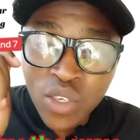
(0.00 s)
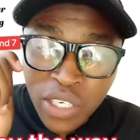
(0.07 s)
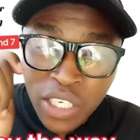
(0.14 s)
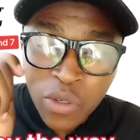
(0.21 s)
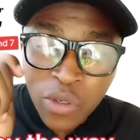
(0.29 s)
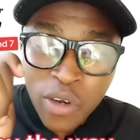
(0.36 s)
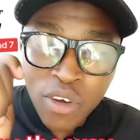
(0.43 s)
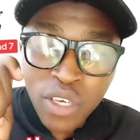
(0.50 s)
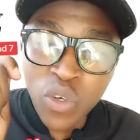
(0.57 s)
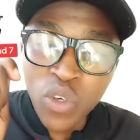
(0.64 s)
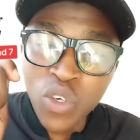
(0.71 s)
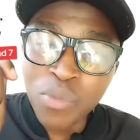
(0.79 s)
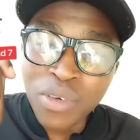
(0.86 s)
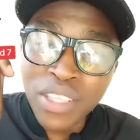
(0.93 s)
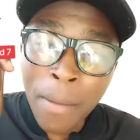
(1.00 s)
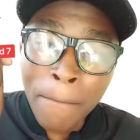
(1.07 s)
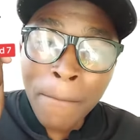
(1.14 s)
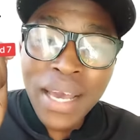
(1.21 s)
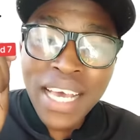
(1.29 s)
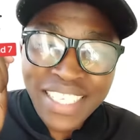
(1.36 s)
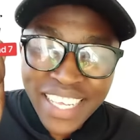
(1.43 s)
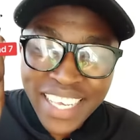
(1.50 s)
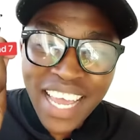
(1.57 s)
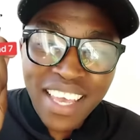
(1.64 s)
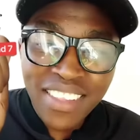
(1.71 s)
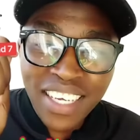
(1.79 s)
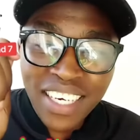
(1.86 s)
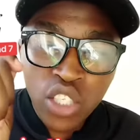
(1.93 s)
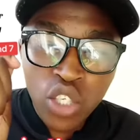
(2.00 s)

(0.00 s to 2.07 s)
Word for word: 2024 is going to be the best year in the